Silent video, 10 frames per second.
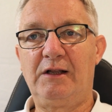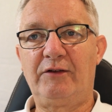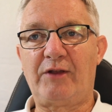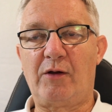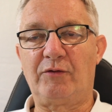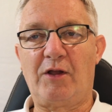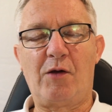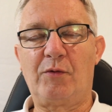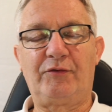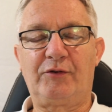So I
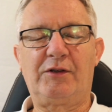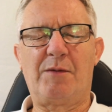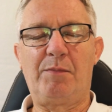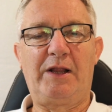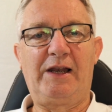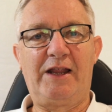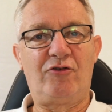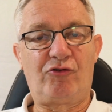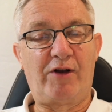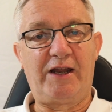was completely
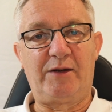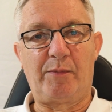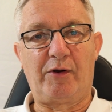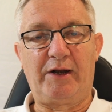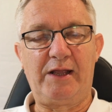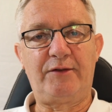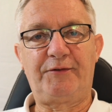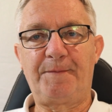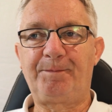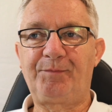intrigued by this.